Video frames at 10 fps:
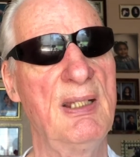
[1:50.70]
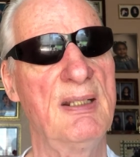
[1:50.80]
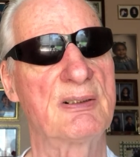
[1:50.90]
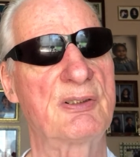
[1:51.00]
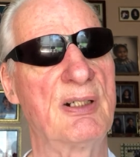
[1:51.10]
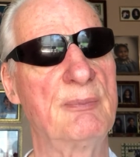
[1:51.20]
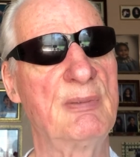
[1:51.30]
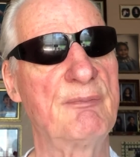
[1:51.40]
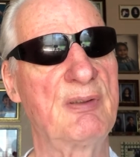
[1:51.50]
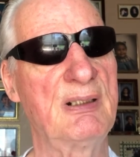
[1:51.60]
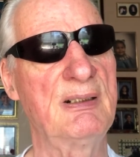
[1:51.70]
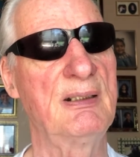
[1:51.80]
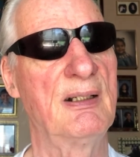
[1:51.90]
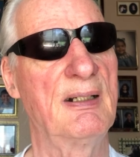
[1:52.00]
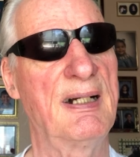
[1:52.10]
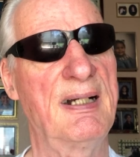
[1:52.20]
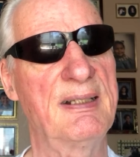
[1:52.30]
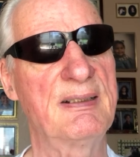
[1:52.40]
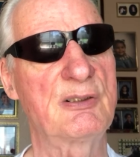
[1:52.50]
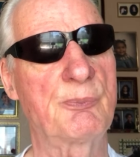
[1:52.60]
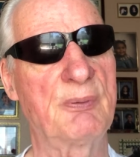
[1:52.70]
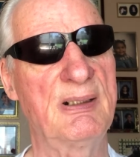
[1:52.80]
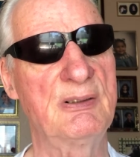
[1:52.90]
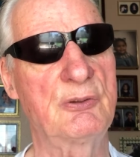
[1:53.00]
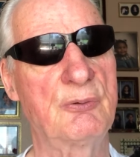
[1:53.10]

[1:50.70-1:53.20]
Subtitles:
Some of the highest priced